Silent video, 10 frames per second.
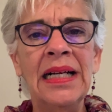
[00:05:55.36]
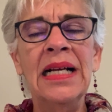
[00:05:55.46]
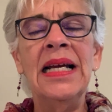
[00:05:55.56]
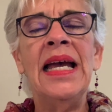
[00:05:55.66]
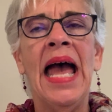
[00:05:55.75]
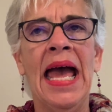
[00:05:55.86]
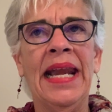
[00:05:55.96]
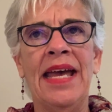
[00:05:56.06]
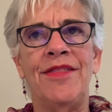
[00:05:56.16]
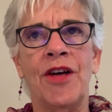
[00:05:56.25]

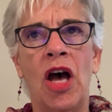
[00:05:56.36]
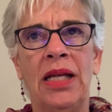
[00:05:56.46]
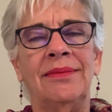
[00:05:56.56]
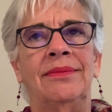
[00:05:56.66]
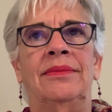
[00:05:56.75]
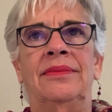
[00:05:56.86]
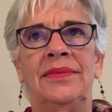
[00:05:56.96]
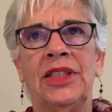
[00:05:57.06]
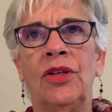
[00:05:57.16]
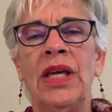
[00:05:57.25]
and I thought,
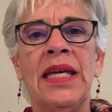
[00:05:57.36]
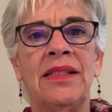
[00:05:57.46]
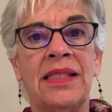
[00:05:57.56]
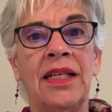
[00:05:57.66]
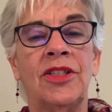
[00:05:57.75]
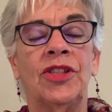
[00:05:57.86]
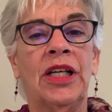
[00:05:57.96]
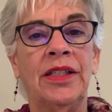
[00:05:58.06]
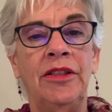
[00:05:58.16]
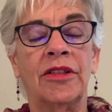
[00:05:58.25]
okay,
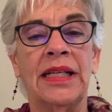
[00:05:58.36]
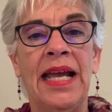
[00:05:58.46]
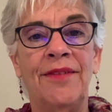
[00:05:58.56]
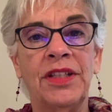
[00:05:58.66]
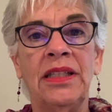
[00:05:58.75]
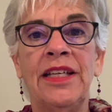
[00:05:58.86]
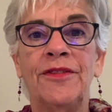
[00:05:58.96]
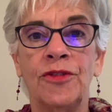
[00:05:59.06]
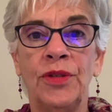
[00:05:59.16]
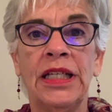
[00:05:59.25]
Sandra, you're going to have to
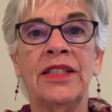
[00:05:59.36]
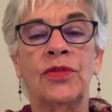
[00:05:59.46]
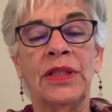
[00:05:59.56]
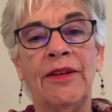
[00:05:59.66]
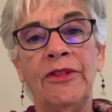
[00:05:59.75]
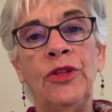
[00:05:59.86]
live through this. Whatever